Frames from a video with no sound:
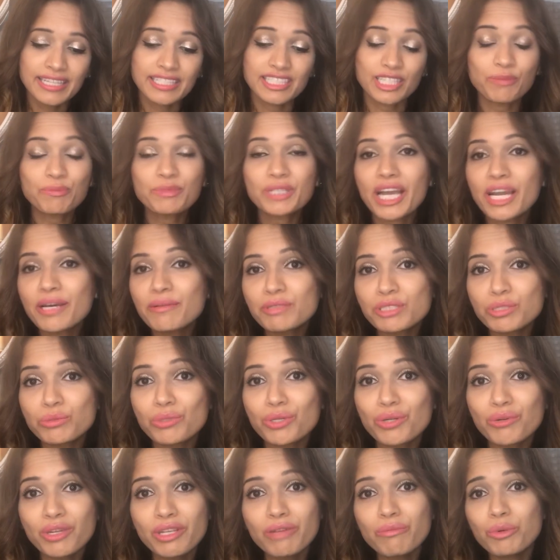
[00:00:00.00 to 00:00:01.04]
Sometimes we
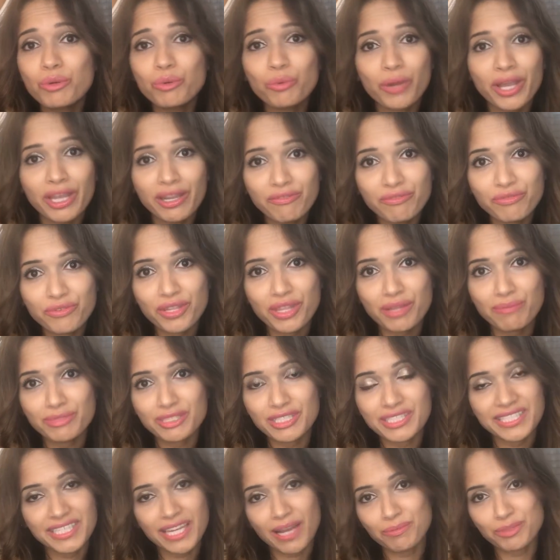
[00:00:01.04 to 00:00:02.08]
don't even wait for them
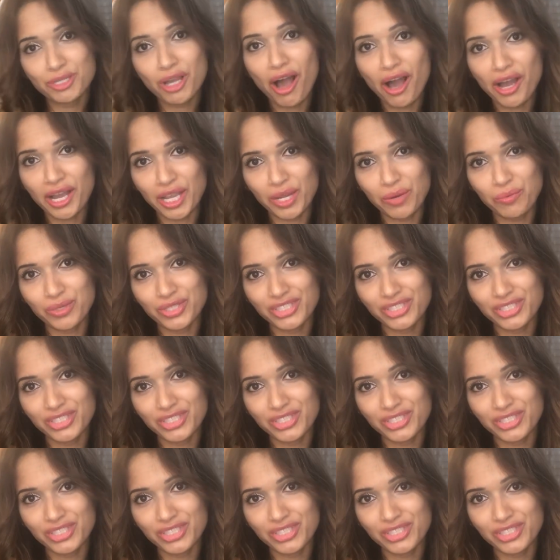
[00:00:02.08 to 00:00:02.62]
to stop talking.